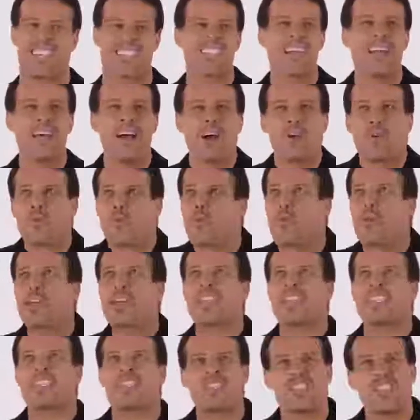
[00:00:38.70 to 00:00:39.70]
is
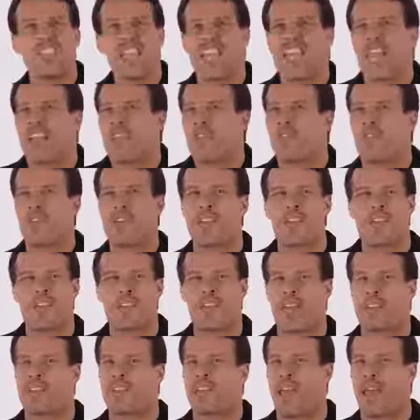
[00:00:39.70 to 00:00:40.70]
really seeing it and feeling
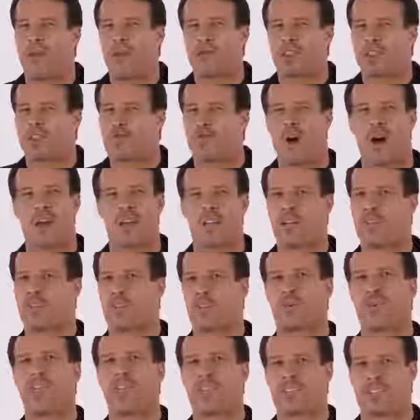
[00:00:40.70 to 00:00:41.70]
it every day with strong enough
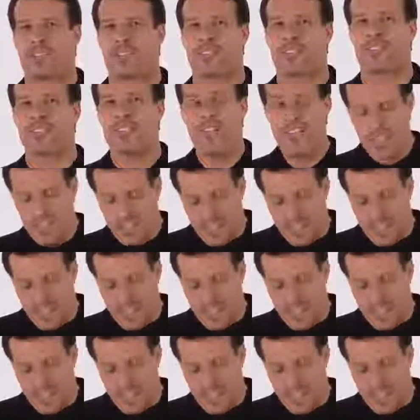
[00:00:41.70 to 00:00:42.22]
reasons.